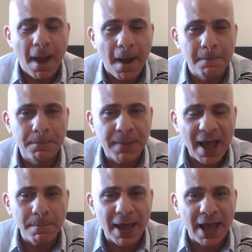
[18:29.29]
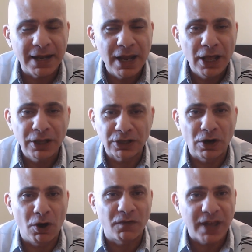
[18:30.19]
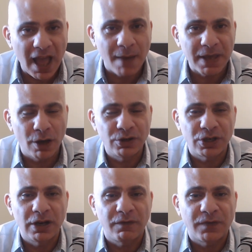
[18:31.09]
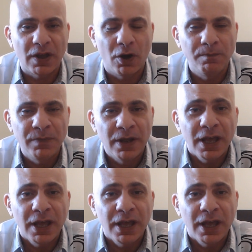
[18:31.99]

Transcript: And Batman, there's a lot of cameos in the film.